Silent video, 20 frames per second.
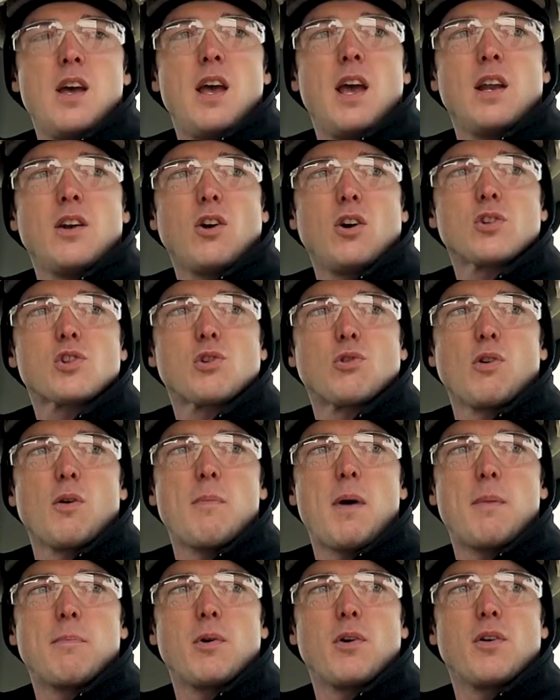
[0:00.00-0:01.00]
And also
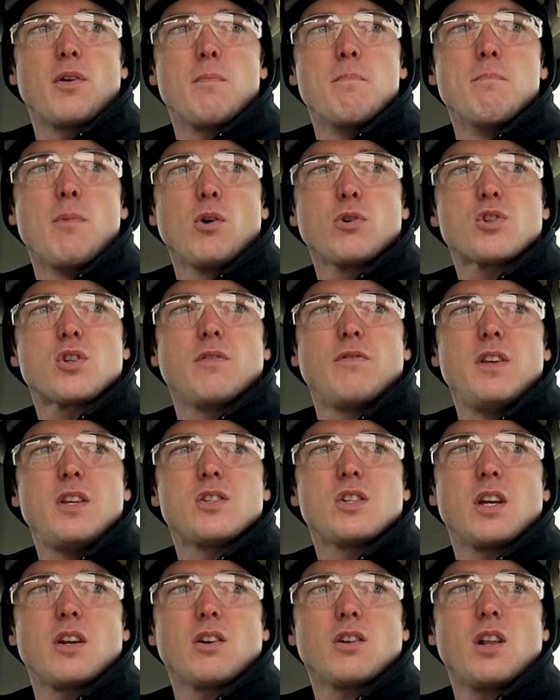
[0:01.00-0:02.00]
remember, most of
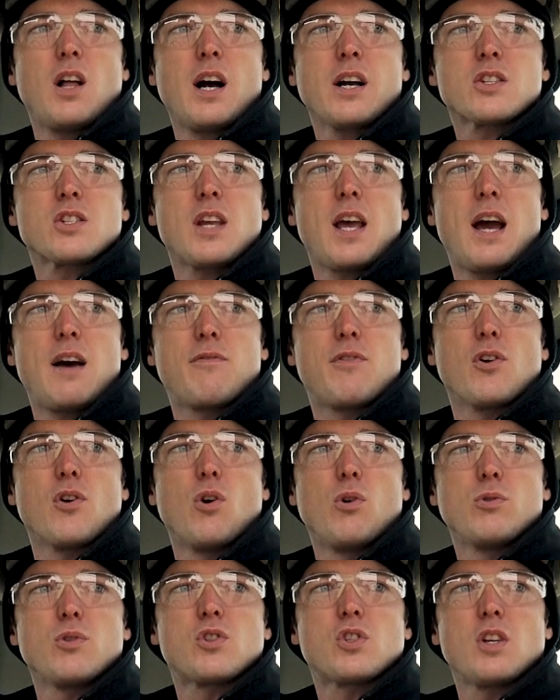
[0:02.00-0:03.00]
these interlocks have
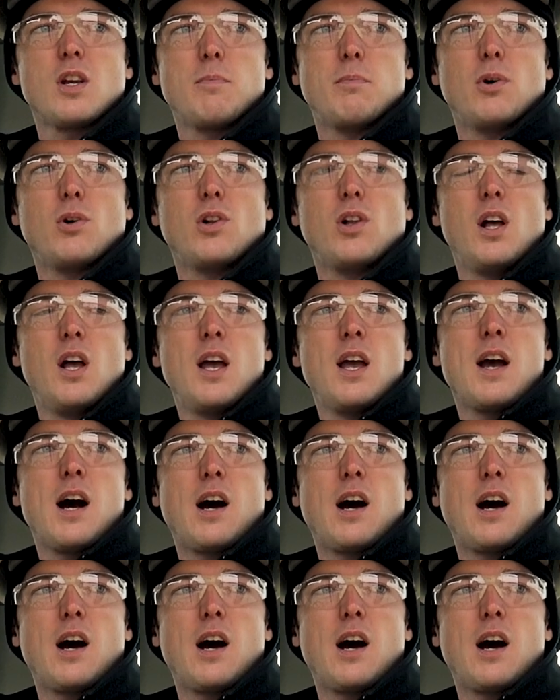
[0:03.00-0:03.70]
their own symbol